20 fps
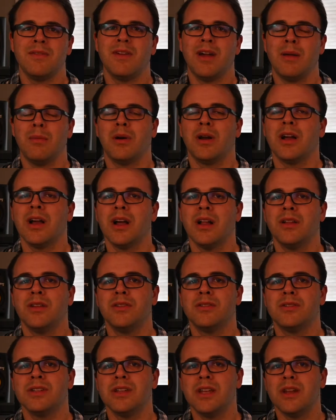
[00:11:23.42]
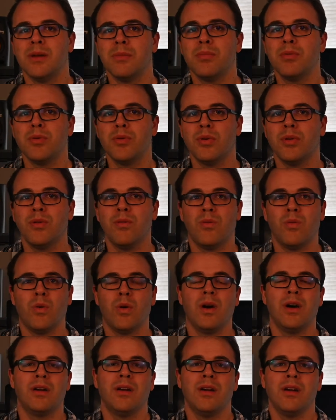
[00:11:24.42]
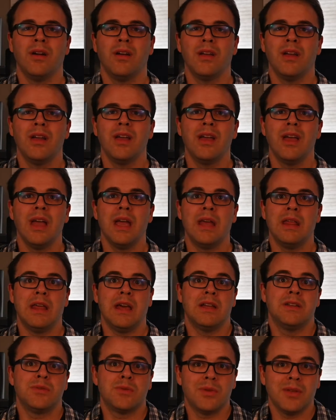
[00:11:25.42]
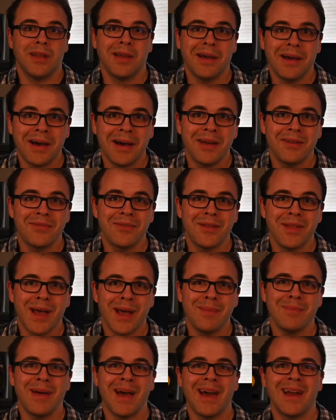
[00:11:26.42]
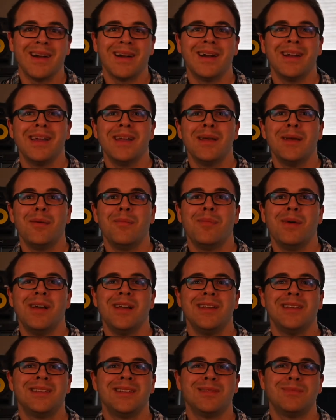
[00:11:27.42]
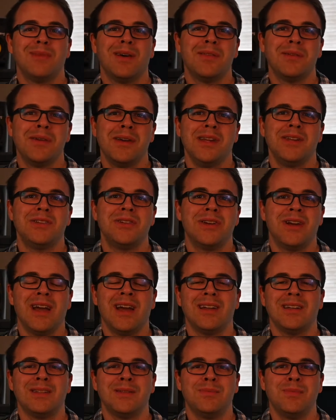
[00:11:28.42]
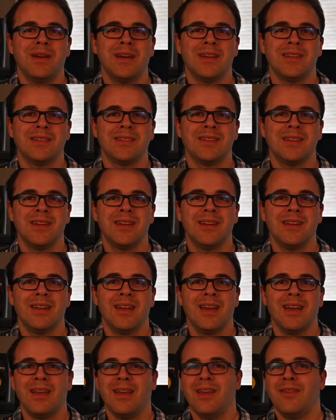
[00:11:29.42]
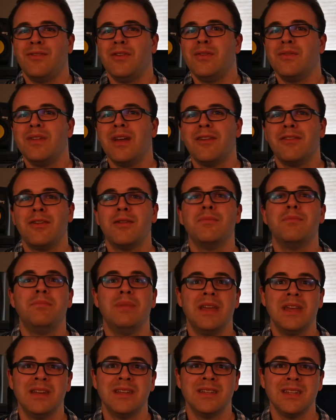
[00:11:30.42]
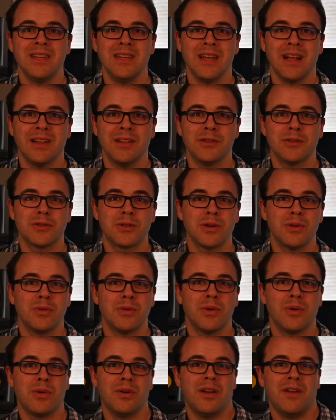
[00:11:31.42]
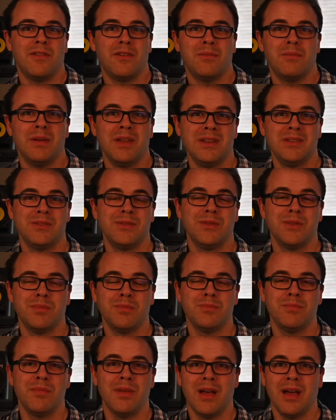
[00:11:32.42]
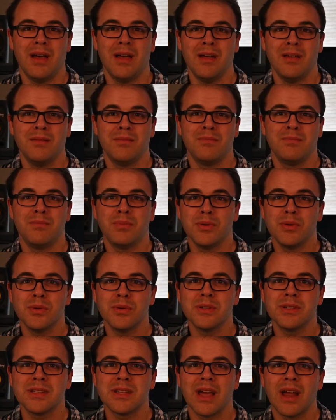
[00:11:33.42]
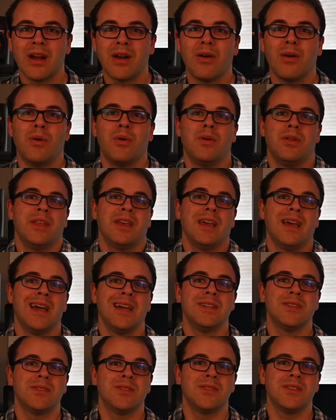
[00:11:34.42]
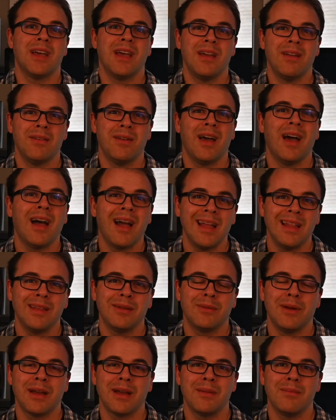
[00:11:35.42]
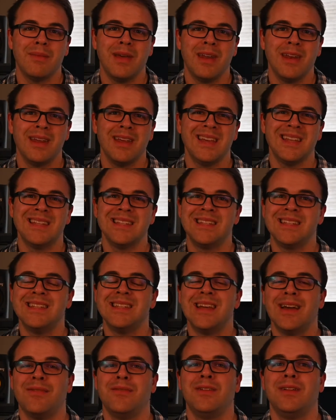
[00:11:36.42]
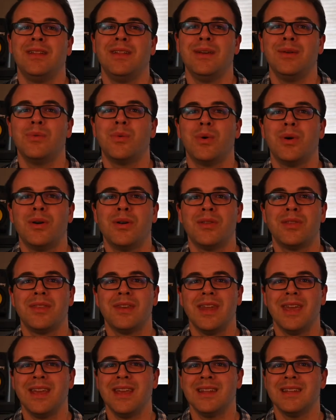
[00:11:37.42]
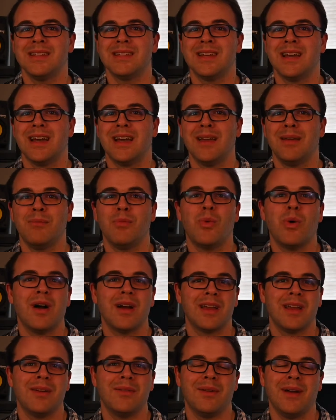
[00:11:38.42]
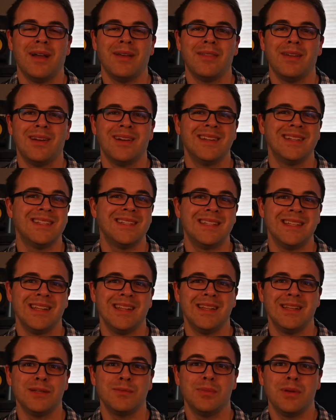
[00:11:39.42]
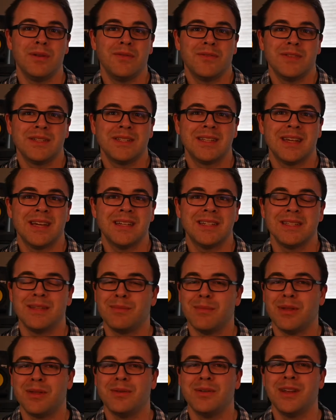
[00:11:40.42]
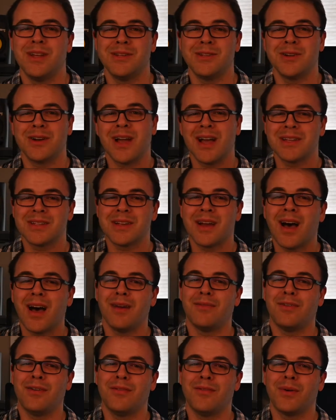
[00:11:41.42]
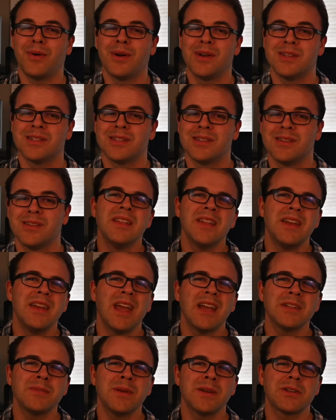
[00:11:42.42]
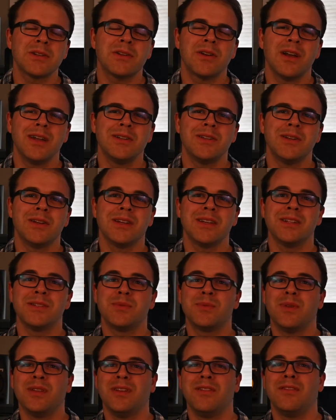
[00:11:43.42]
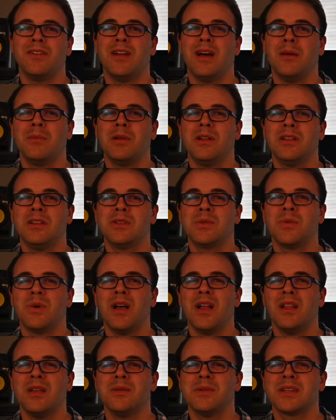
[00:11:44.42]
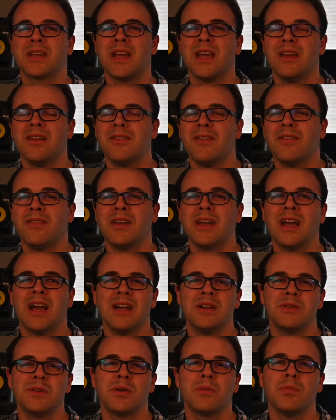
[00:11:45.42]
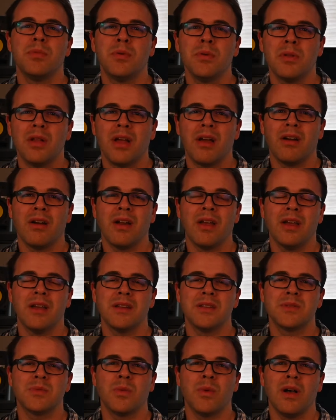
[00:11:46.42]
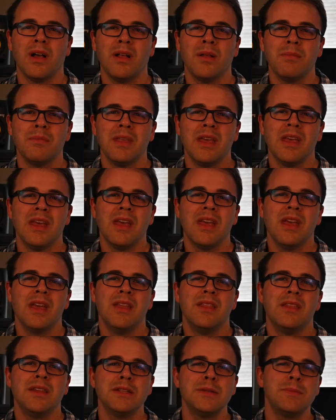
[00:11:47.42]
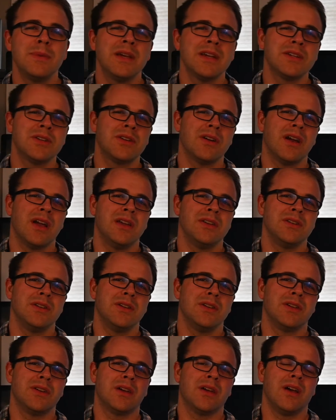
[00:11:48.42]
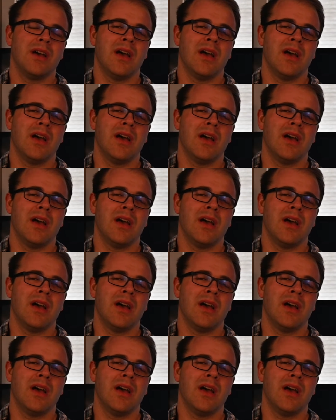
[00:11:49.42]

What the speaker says: vibrant colors in a pool of water, and that is really hot for that matter, but it's just Mother Nature at its best. And if you've never been to Yellowstone or never been to the pools there or the geysers, I would highly recommend it. It is definitely worth taking the time walking around there and seeing these beautiful sights that Mother Nature has to offer for us. The next picture I took is really phenomenal as well. It was kind of a geyser pool area as well. This picture I took,